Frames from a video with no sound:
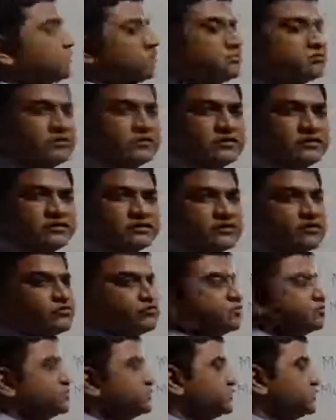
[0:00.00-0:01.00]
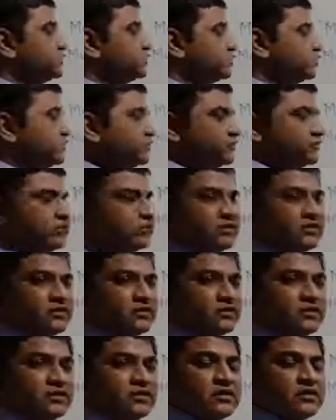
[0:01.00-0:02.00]
list out, give
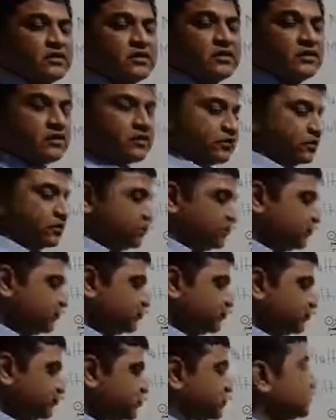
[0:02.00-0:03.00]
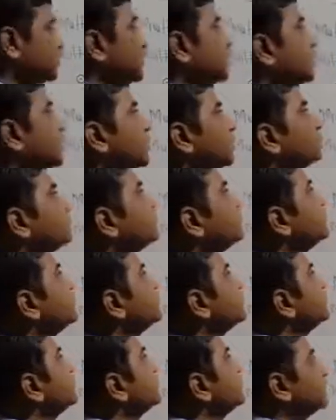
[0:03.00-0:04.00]
the use of
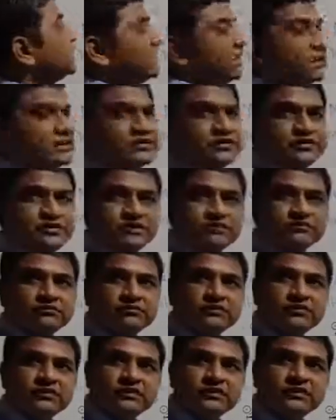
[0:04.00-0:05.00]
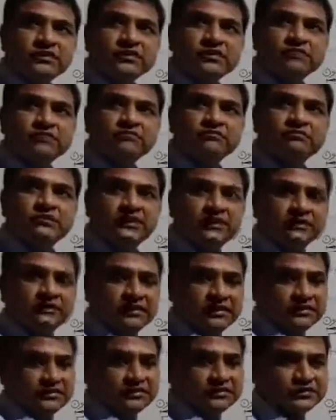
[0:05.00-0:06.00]
LCM in the
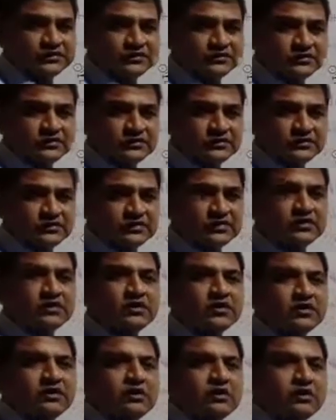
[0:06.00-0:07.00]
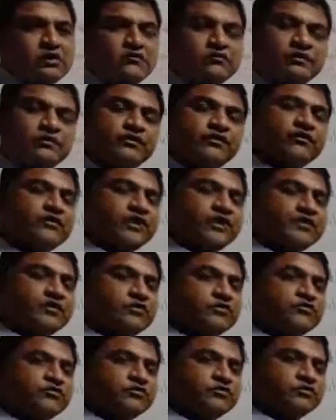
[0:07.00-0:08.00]
mathematics. We will find
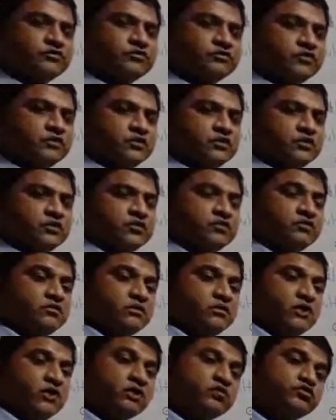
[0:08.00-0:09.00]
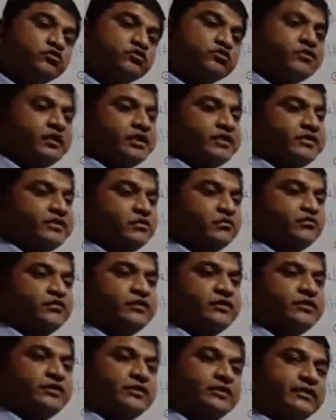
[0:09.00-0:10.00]
out how to find out
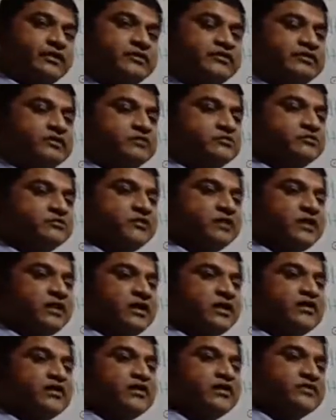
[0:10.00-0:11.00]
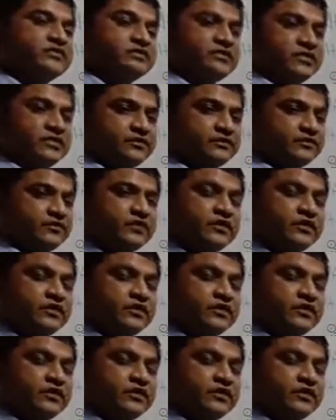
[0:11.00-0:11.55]
LCM and HCF